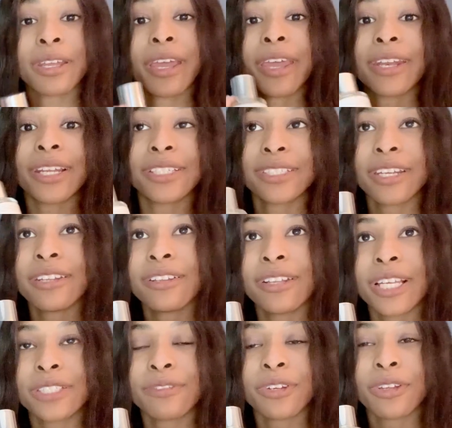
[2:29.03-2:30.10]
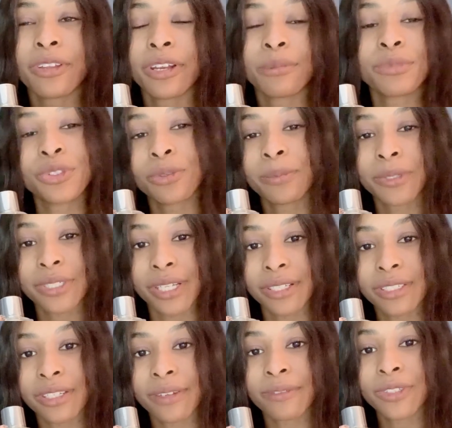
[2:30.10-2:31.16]
And I said in the last video that I'm super
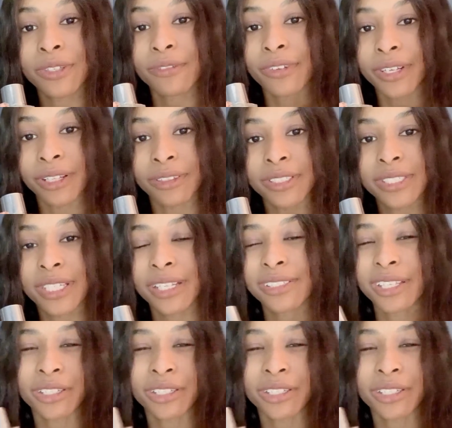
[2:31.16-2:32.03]
sensitive to vanilla scents.